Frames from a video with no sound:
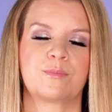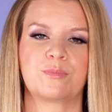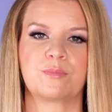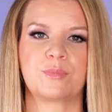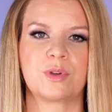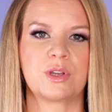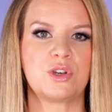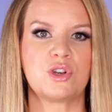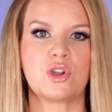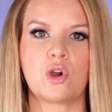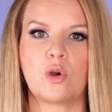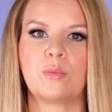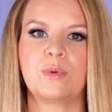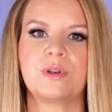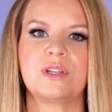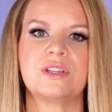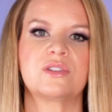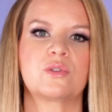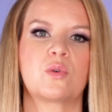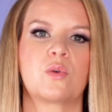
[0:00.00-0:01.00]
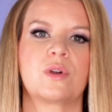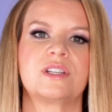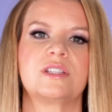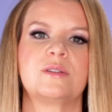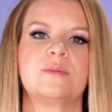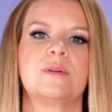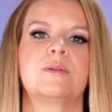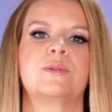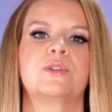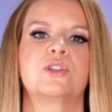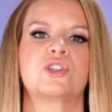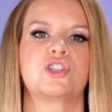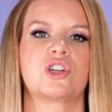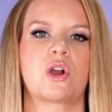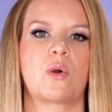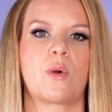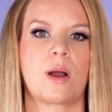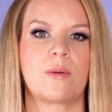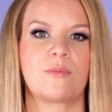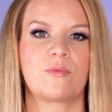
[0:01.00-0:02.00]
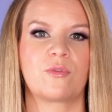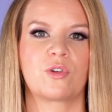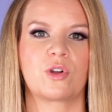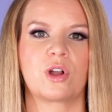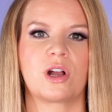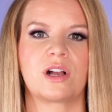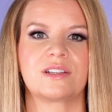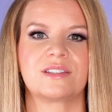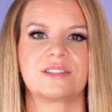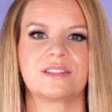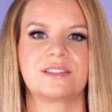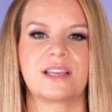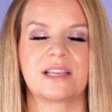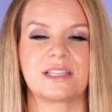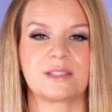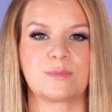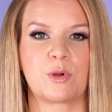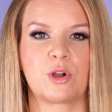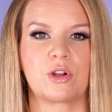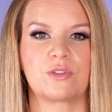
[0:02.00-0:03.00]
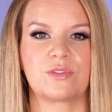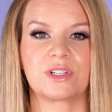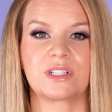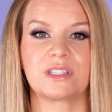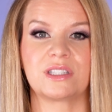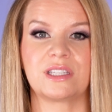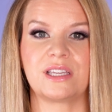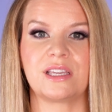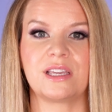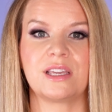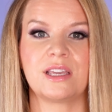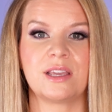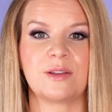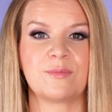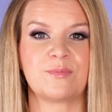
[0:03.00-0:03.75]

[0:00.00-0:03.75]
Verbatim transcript: but nobody's going to be able to show up for us as perfectly